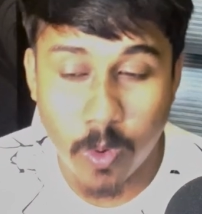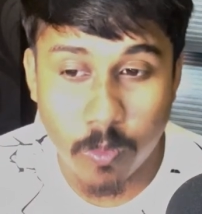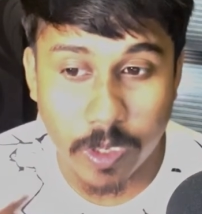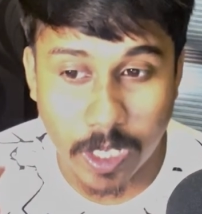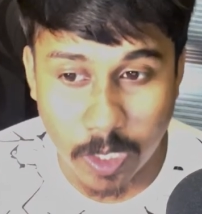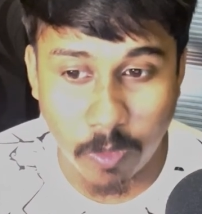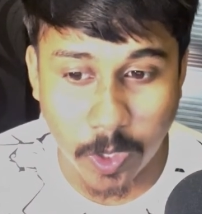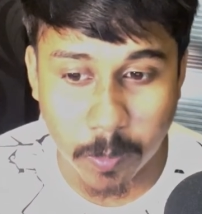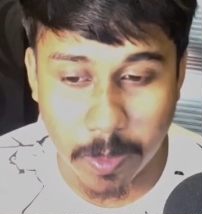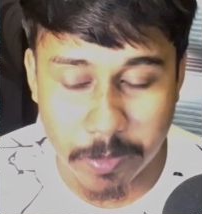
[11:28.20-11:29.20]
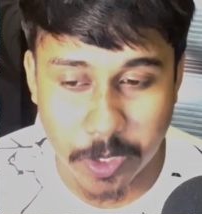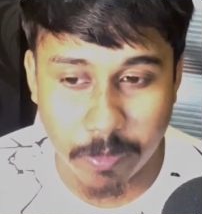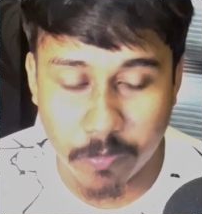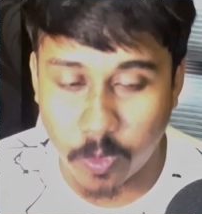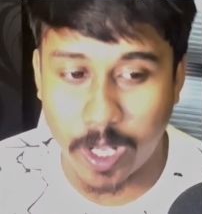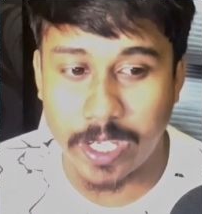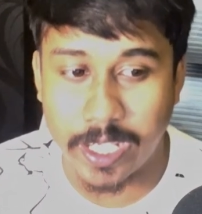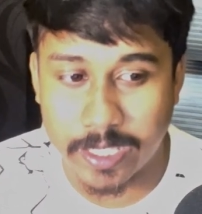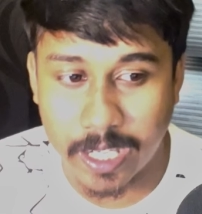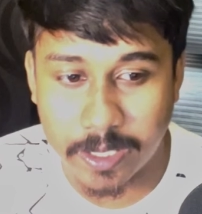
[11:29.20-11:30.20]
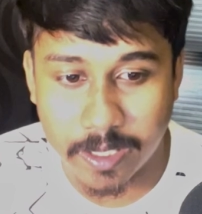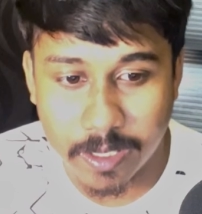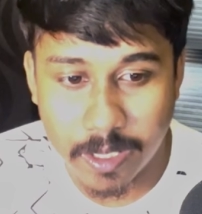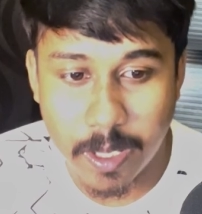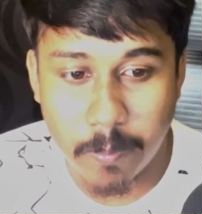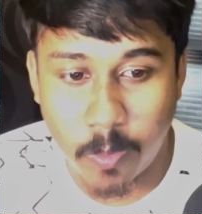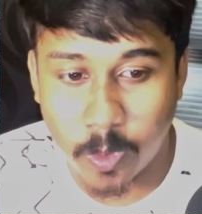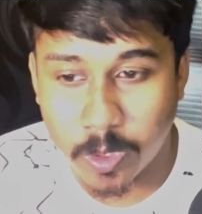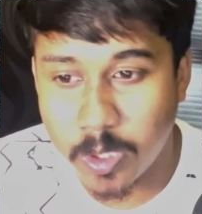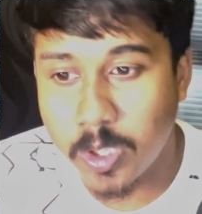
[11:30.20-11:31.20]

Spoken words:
We really want to play bishop f4 and hit that pawn.